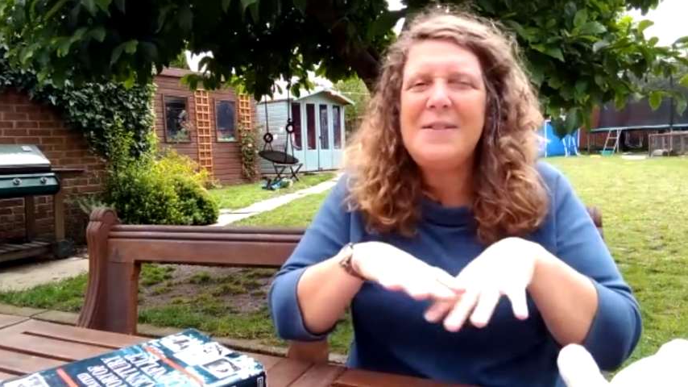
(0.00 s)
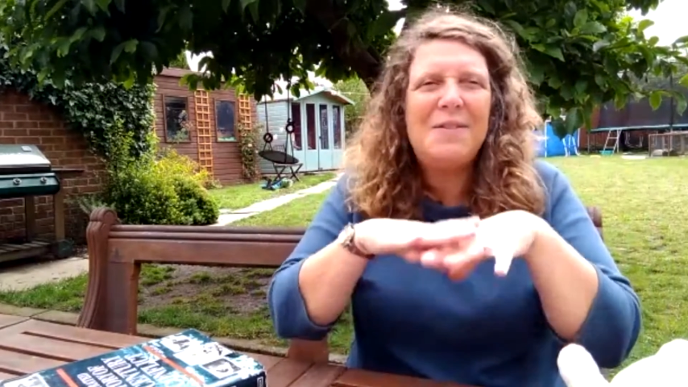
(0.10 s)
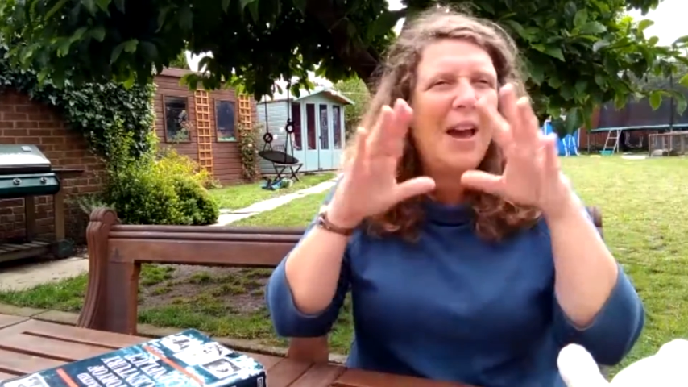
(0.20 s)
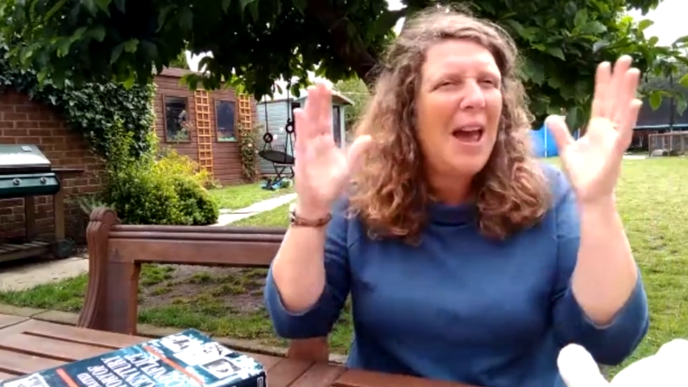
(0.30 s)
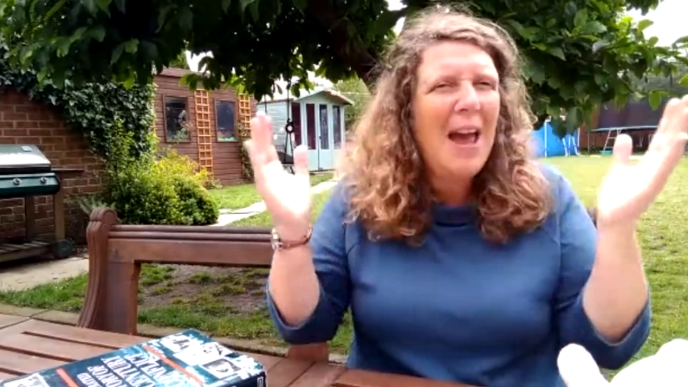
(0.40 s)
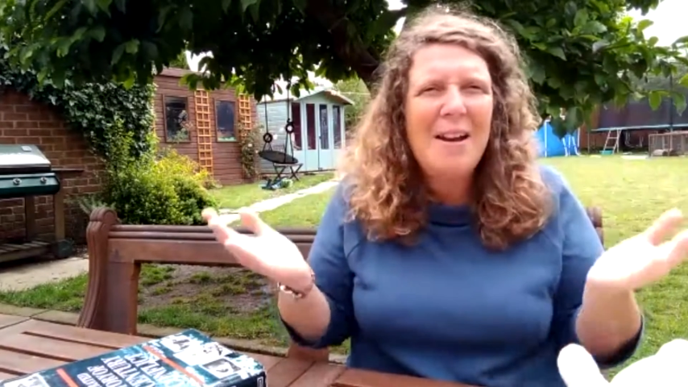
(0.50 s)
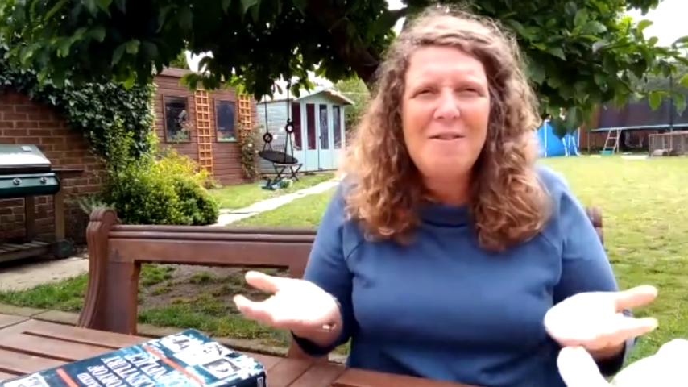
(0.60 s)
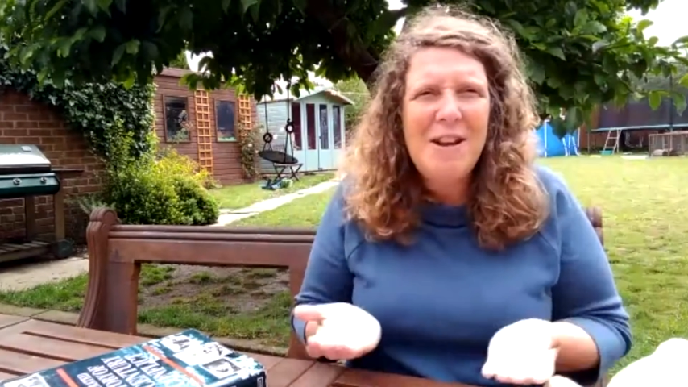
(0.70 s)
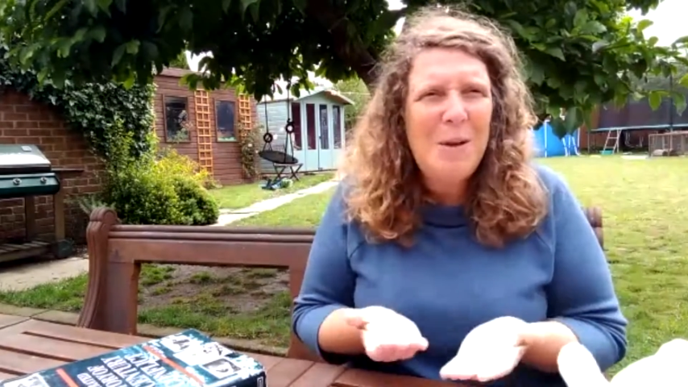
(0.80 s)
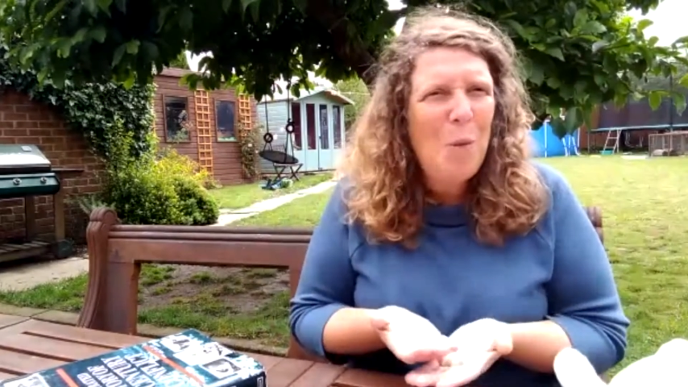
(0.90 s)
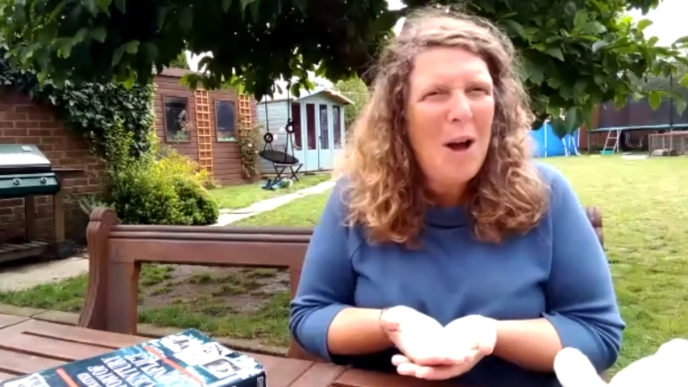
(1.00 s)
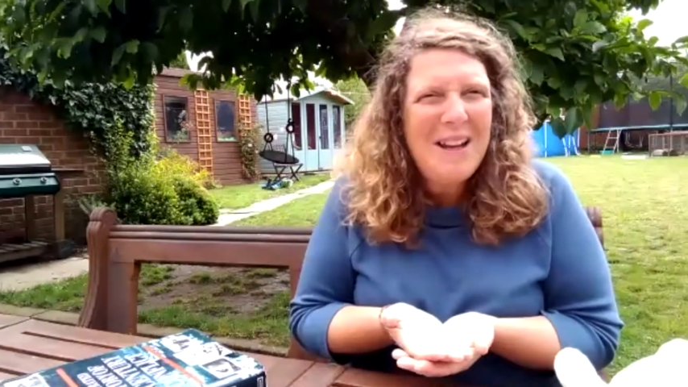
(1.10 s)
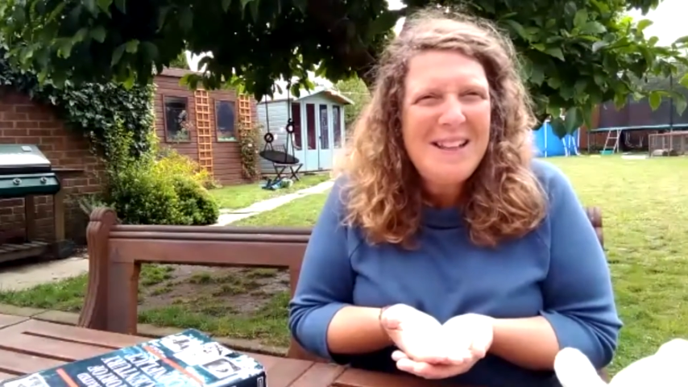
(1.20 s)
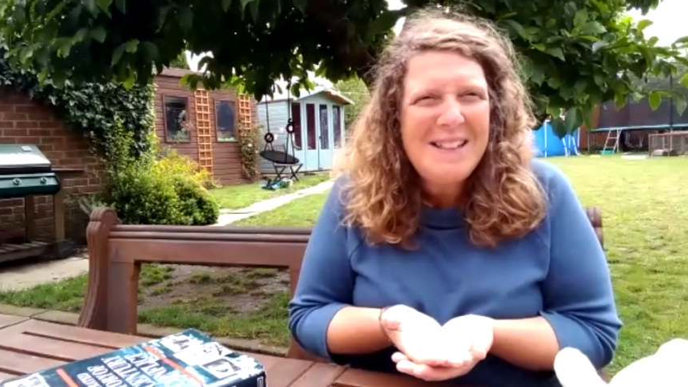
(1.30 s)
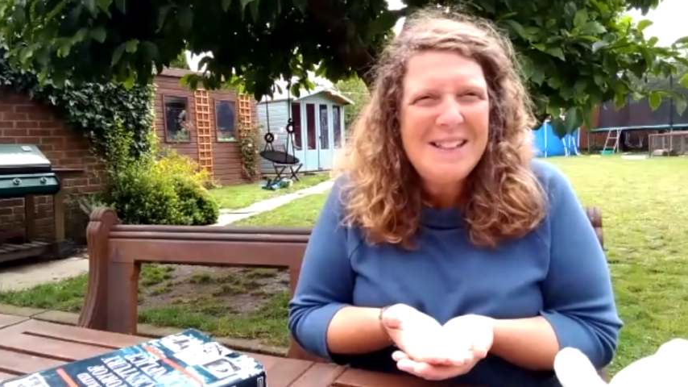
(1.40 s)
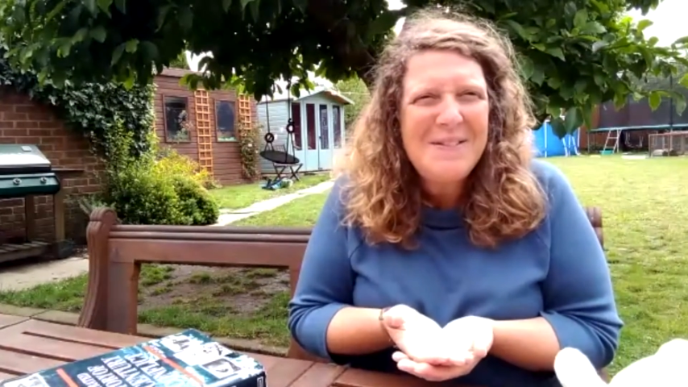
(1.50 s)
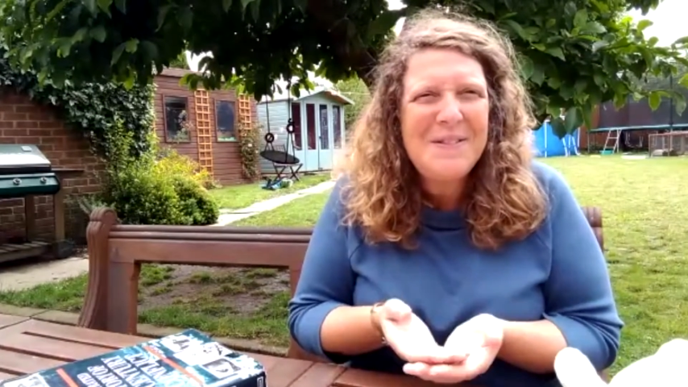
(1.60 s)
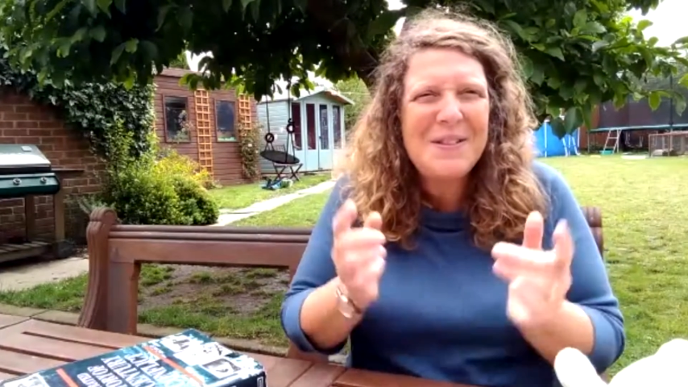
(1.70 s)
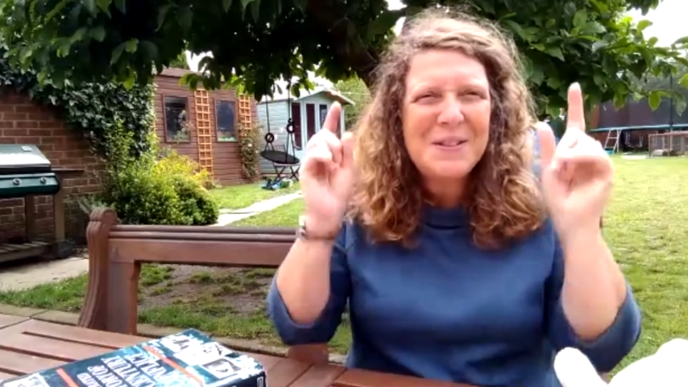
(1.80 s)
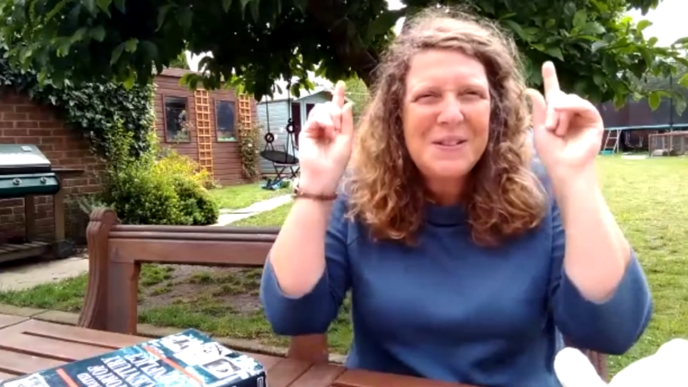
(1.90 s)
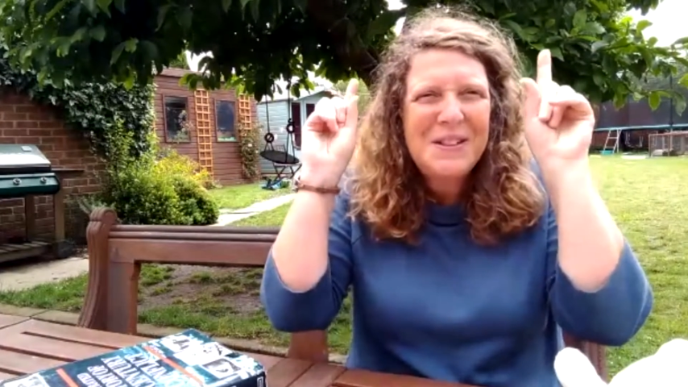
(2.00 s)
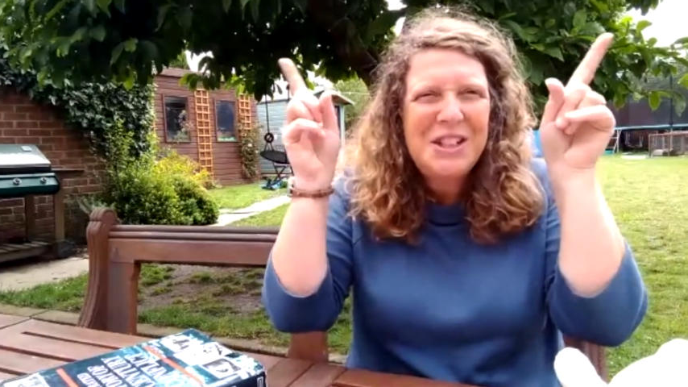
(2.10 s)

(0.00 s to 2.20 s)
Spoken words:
very wonderful.